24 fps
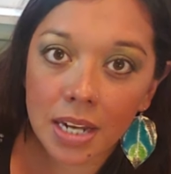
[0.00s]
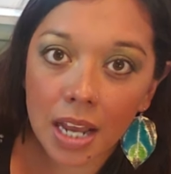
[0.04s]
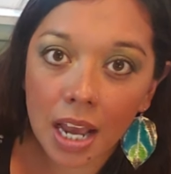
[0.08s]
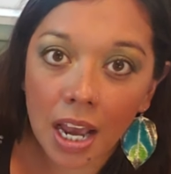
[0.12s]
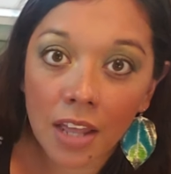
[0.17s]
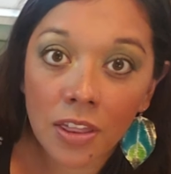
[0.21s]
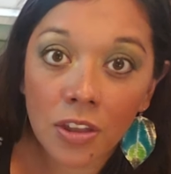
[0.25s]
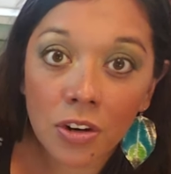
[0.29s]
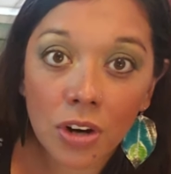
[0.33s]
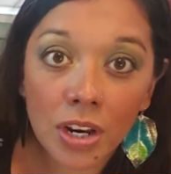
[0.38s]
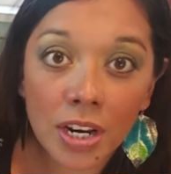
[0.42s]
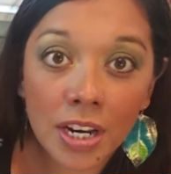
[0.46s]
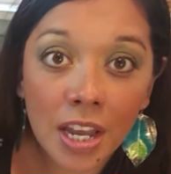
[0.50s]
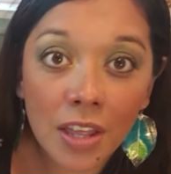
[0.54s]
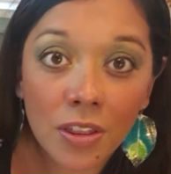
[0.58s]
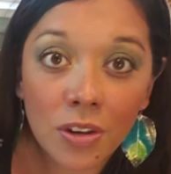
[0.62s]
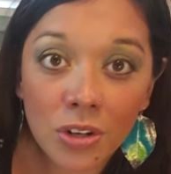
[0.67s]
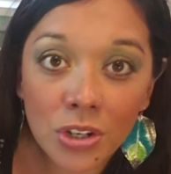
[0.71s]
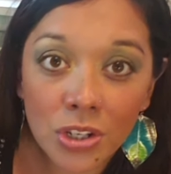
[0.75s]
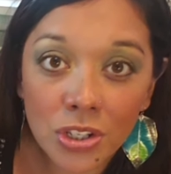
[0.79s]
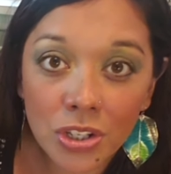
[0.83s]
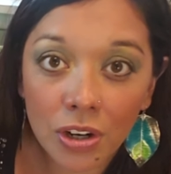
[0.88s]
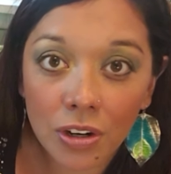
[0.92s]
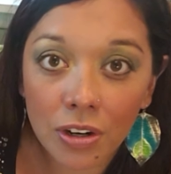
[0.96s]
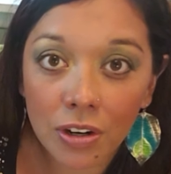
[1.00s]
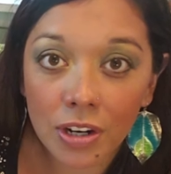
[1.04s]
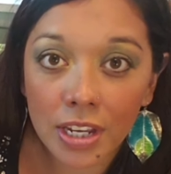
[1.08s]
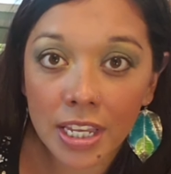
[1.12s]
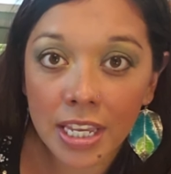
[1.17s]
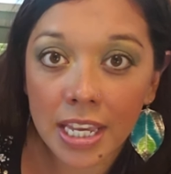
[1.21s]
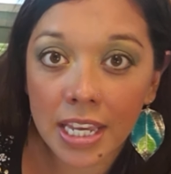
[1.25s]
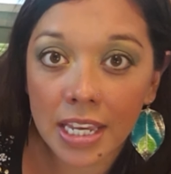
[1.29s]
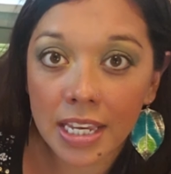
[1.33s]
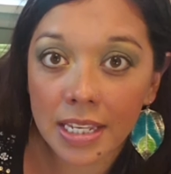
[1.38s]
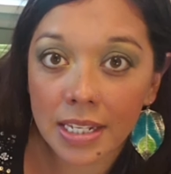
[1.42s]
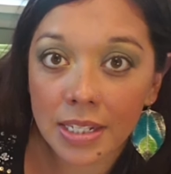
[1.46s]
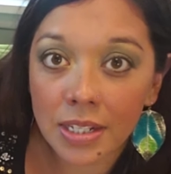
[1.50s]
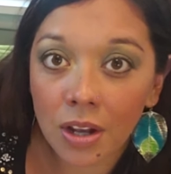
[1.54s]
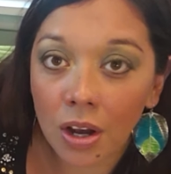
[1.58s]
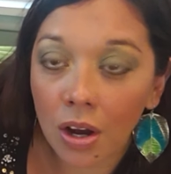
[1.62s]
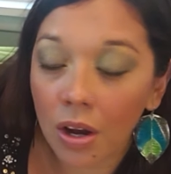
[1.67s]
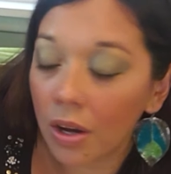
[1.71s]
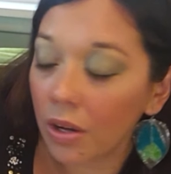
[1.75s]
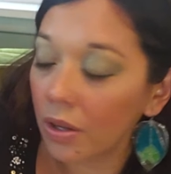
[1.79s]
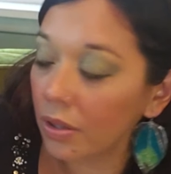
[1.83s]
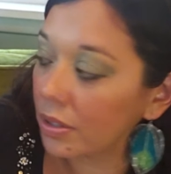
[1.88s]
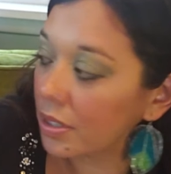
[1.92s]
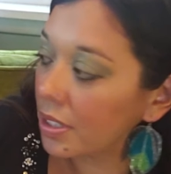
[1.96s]
another starter kit is
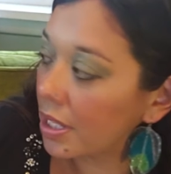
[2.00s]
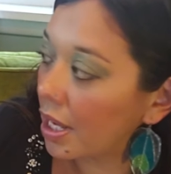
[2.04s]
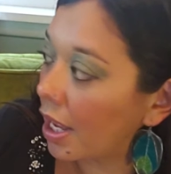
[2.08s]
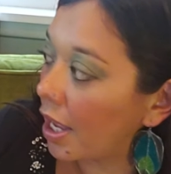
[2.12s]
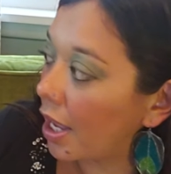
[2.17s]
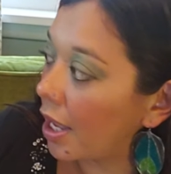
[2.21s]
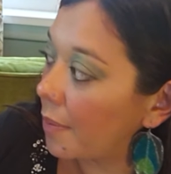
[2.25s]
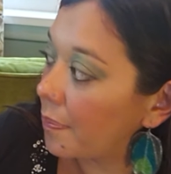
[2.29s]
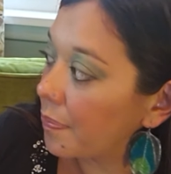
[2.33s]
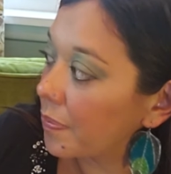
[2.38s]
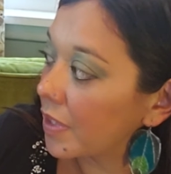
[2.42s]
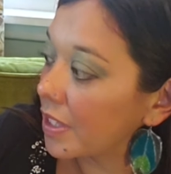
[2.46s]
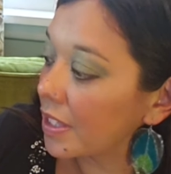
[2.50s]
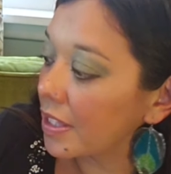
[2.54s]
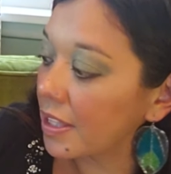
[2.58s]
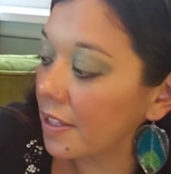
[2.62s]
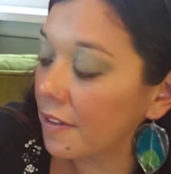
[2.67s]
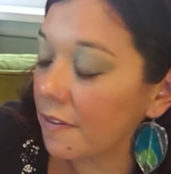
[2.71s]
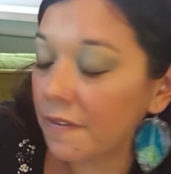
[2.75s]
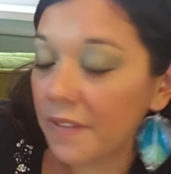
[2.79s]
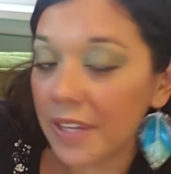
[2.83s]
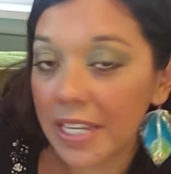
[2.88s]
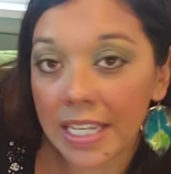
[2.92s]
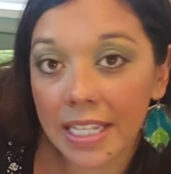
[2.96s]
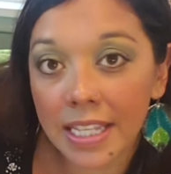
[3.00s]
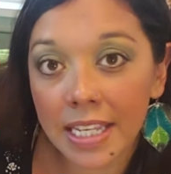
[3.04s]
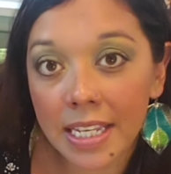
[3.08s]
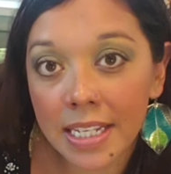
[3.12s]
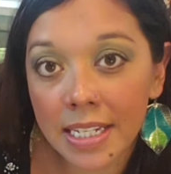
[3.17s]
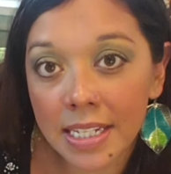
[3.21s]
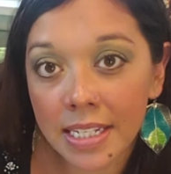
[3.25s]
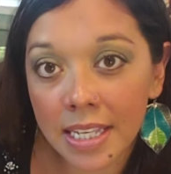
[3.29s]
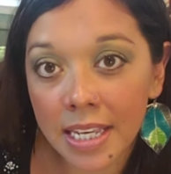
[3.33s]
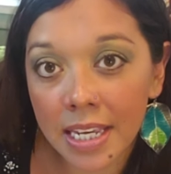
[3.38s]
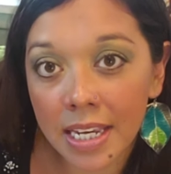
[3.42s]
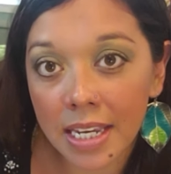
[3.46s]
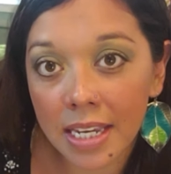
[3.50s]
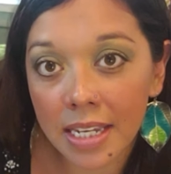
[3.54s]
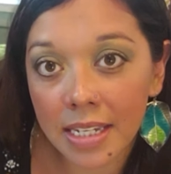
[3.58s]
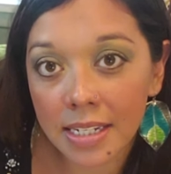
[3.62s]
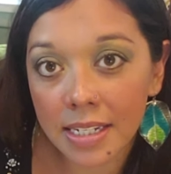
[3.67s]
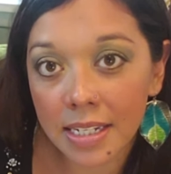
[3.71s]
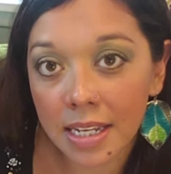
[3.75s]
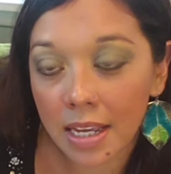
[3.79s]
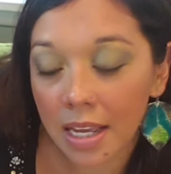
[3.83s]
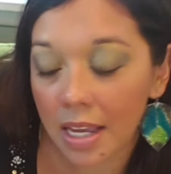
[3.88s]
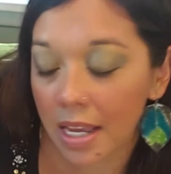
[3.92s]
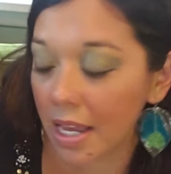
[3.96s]
called the Feelings
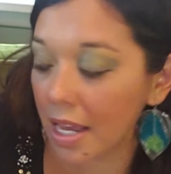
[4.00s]
Kit.